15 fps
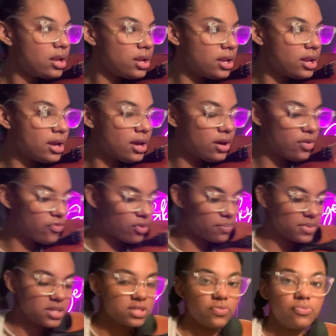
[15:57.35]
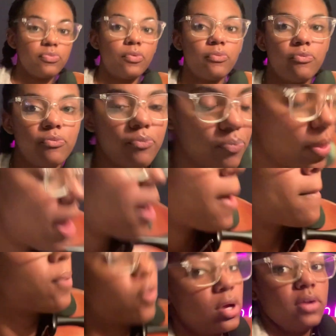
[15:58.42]
Now from this
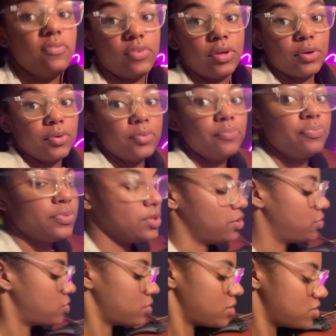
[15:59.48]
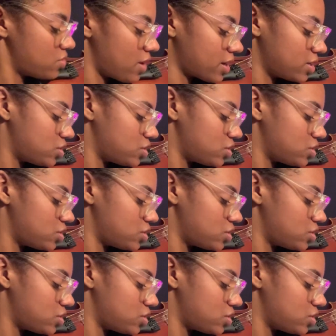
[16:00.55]
point of view, usually, so I can